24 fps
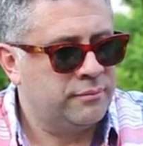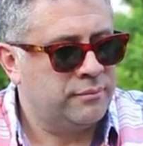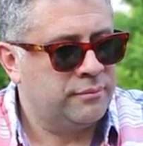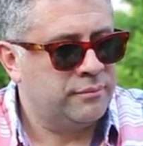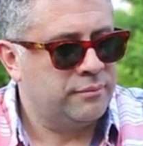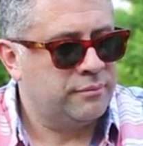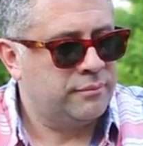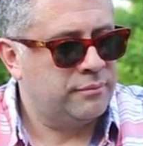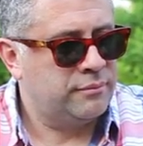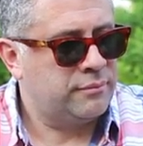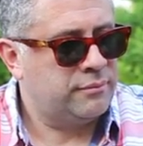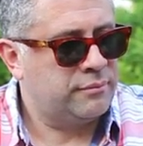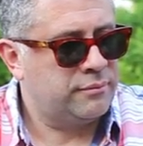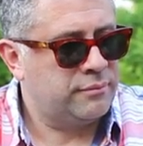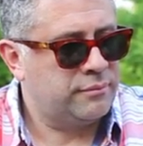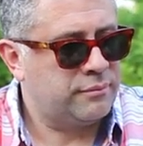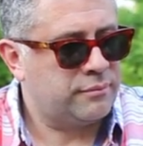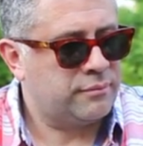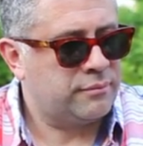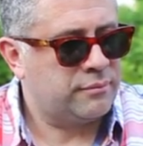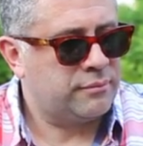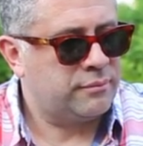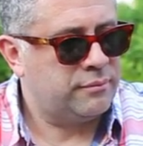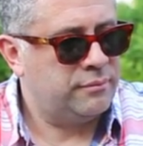
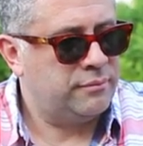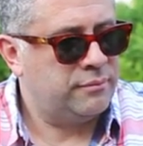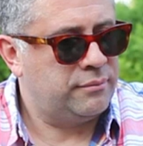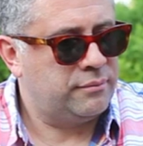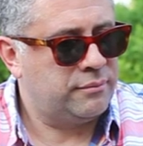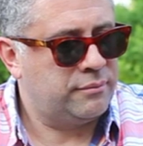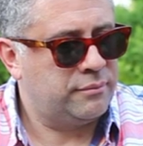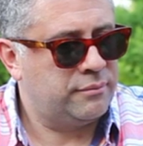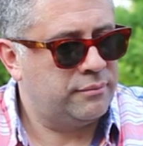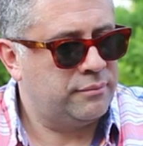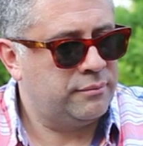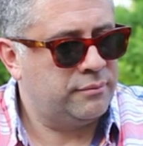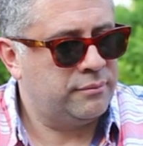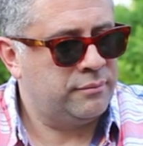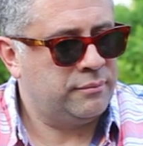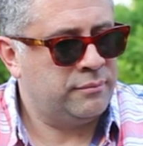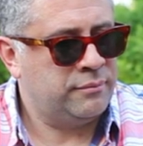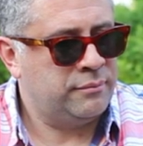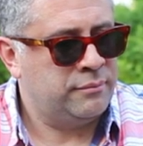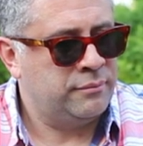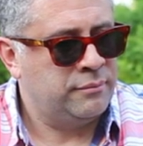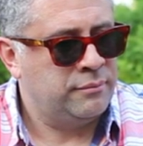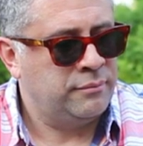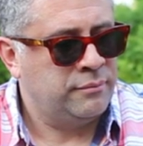
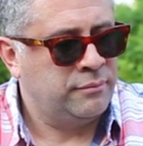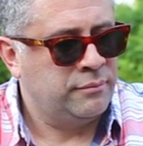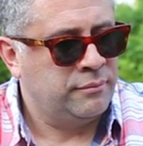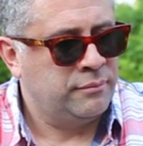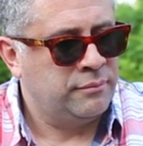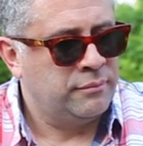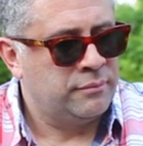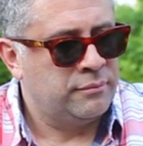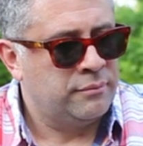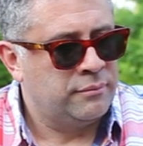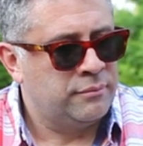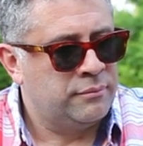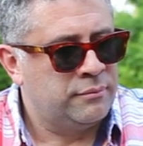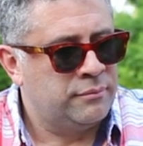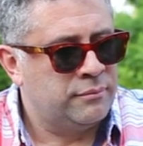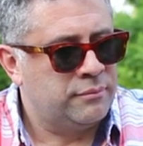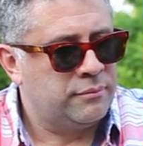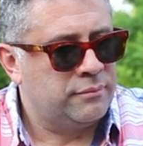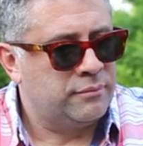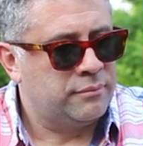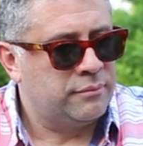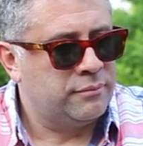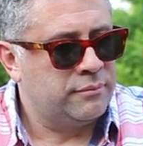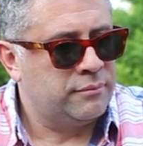
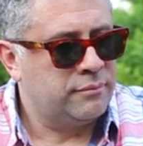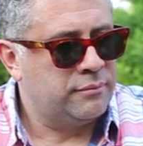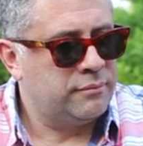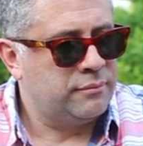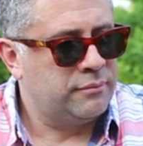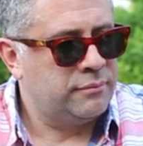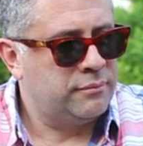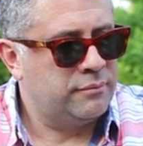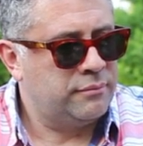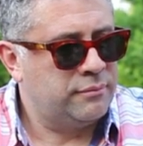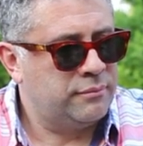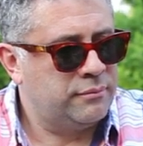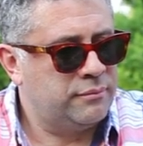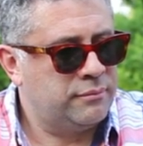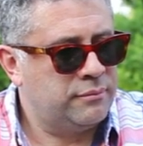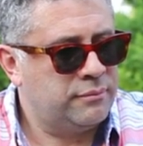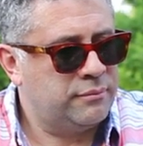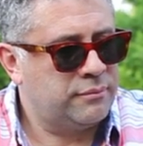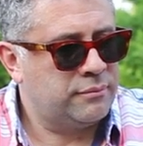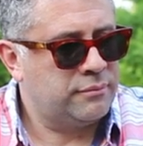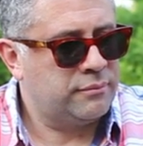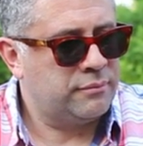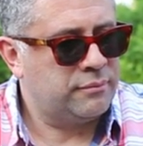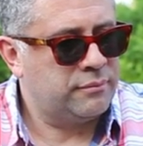
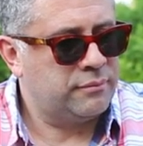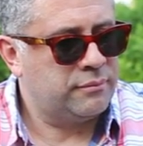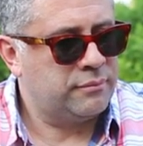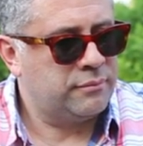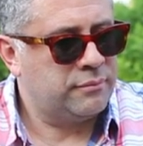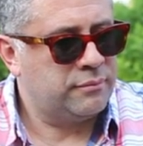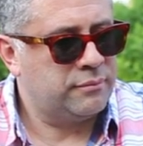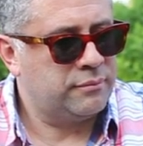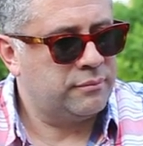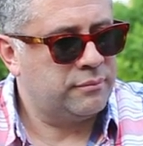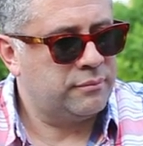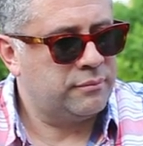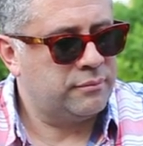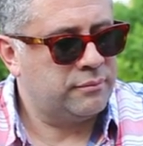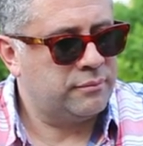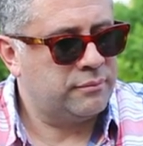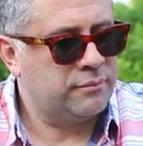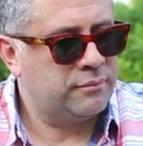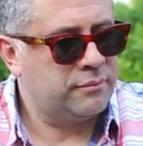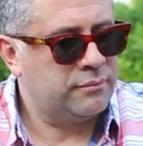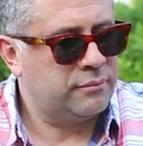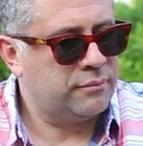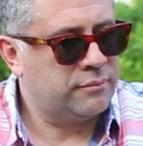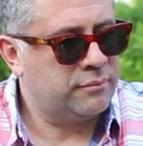
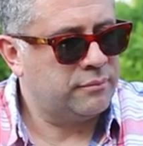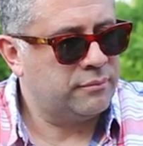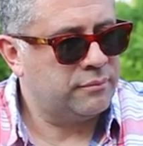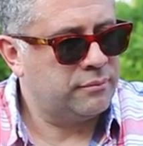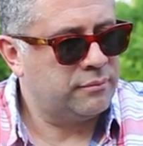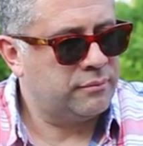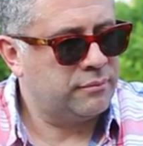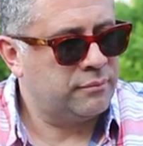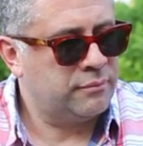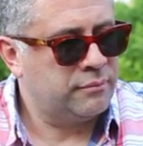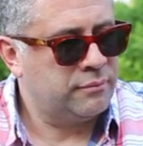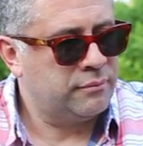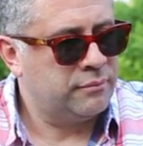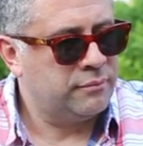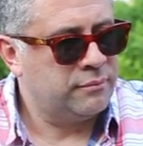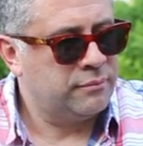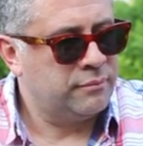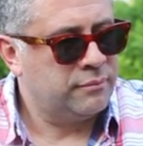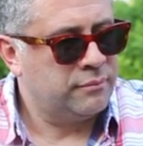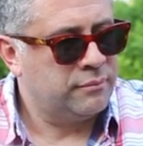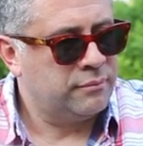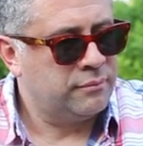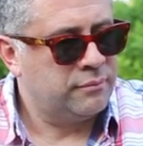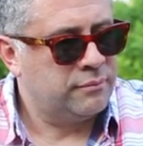
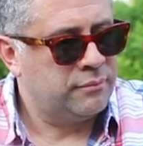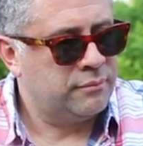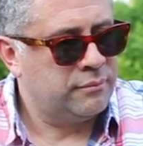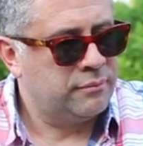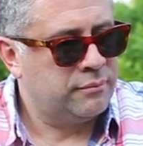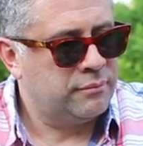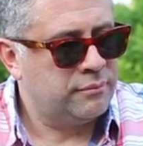The person shown says nothing.